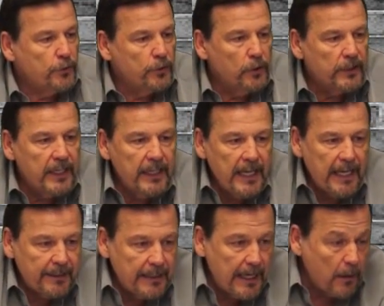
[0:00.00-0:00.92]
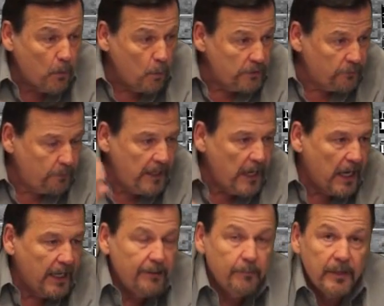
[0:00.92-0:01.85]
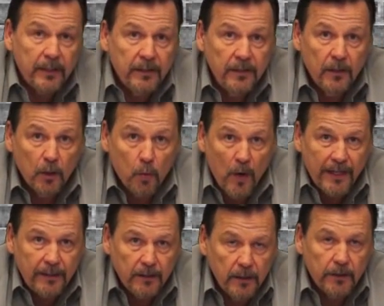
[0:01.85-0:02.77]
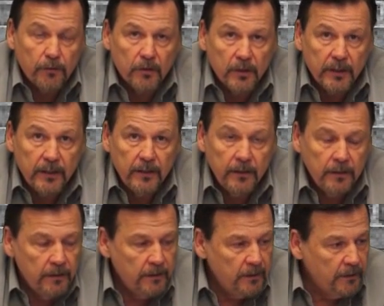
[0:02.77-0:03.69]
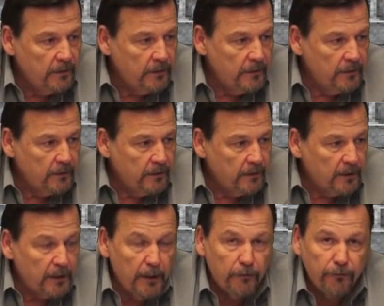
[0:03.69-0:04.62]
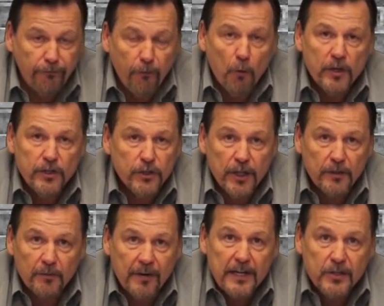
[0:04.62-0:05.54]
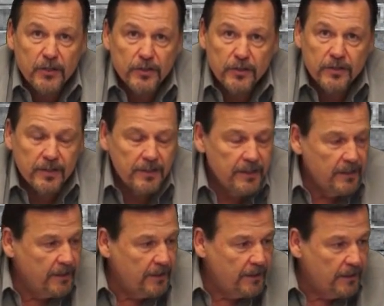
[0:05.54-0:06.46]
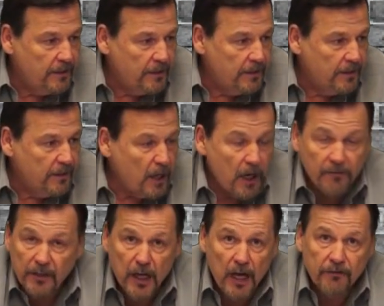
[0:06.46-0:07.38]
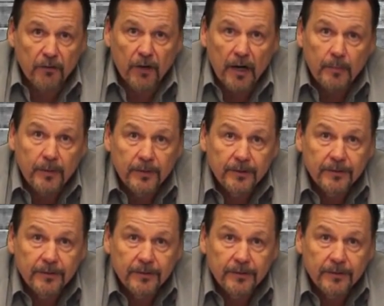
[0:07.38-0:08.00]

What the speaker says: you're looking at now, what's behind me, quite literally, is 4 generations of a cover-up.